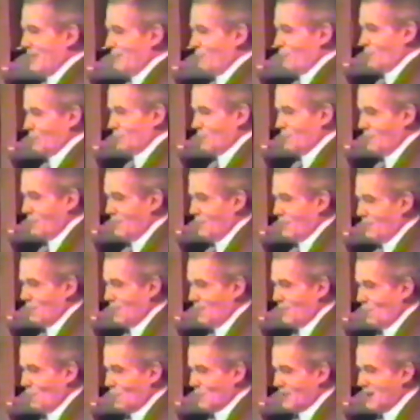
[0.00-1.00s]
was
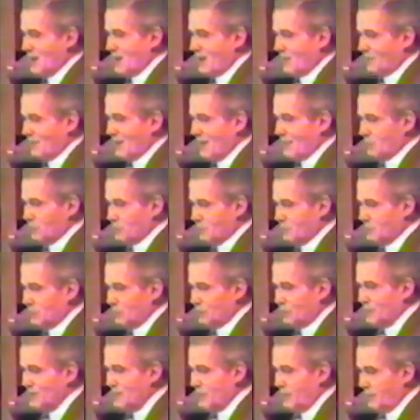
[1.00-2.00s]
inorganic, that was a
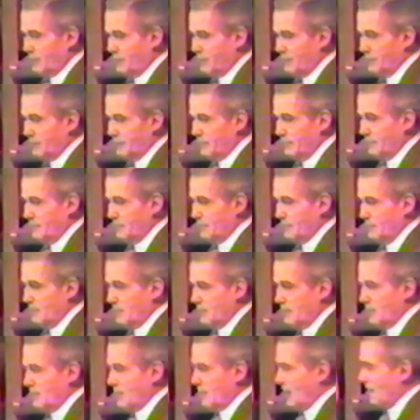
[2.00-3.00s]
machine.
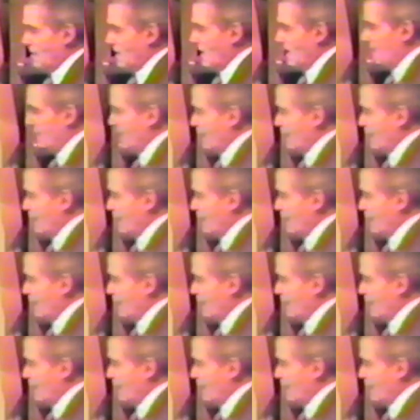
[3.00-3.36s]
And that thing